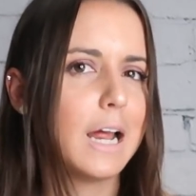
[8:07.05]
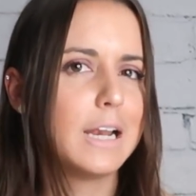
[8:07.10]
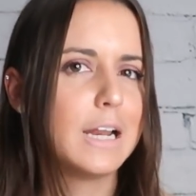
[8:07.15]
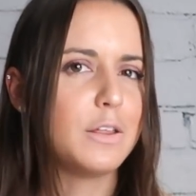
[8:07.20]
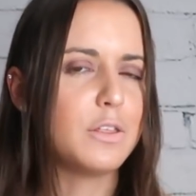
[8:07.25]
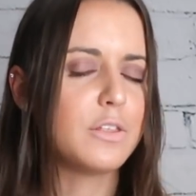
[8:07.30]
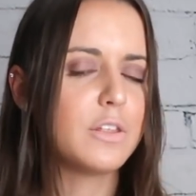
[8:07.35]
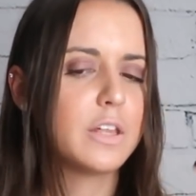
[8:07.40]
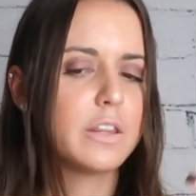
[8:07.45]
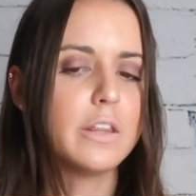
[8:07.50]
And
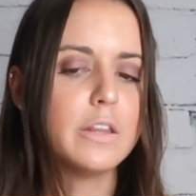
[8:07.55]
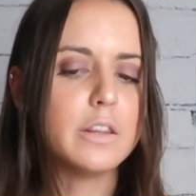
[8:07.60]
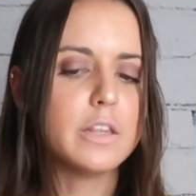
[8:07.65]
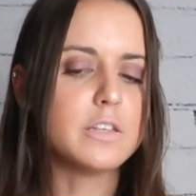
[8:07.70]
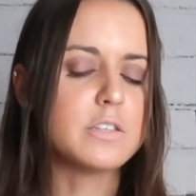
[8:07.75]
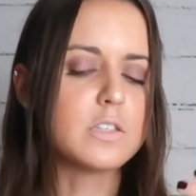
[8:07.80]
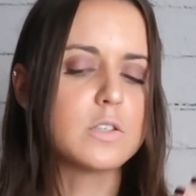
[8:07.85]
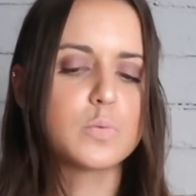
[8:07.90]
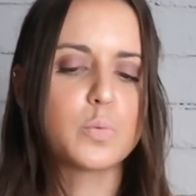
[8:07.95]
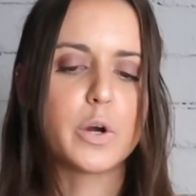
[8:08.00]
I think that
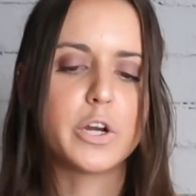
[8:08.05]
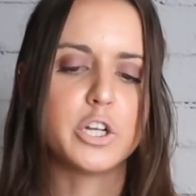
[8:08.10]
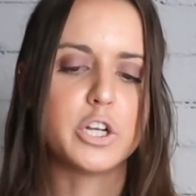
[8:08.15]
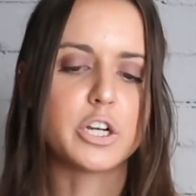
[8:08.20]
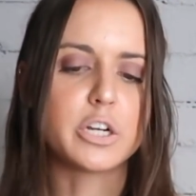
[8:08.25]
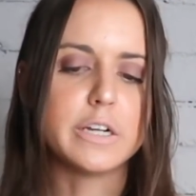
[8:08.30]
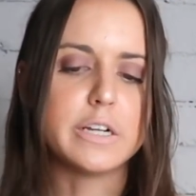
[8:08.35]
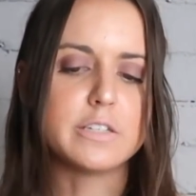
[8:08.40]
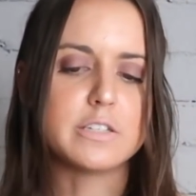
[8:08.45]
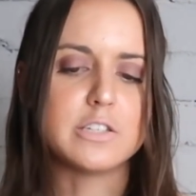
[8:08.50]
this is what
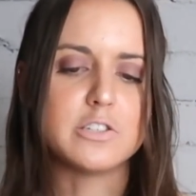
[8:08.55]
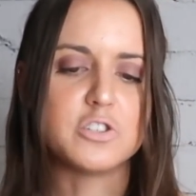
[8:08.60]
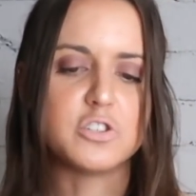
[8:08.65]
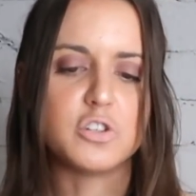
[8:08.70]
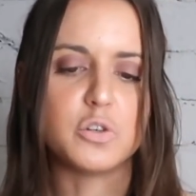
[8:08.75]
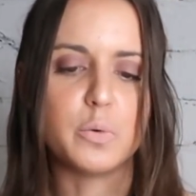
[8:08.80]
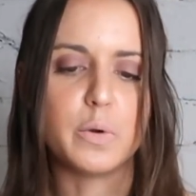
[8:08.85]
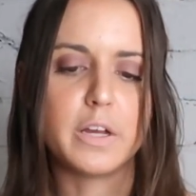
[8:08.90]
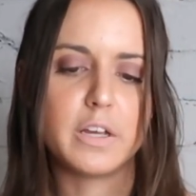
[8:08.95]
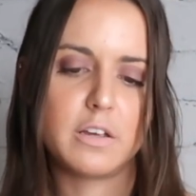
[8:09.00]
Uranus is
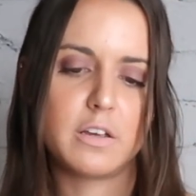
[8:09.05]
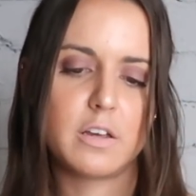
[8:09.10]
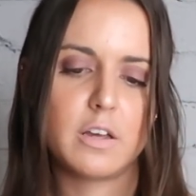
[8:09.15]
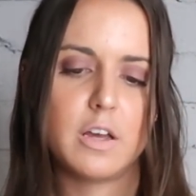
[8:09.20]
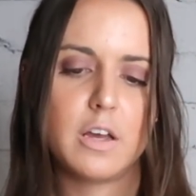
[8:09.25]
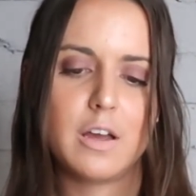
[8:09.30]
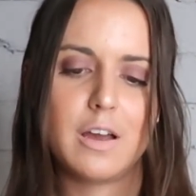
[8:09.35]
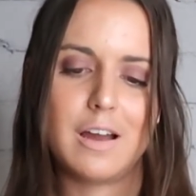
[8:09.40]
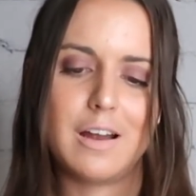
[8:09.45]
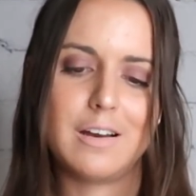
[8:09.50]
doing,
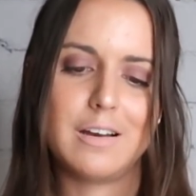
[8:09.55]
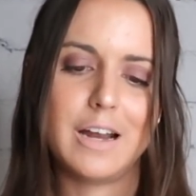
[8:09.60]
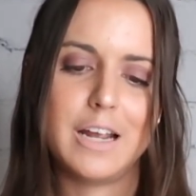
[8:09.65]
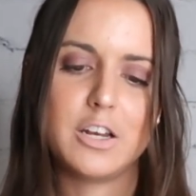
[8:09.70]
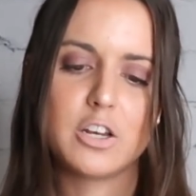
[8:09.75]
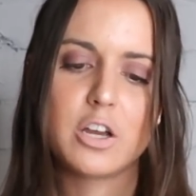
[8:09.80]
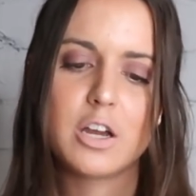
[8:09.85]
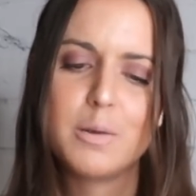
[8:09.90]
all right?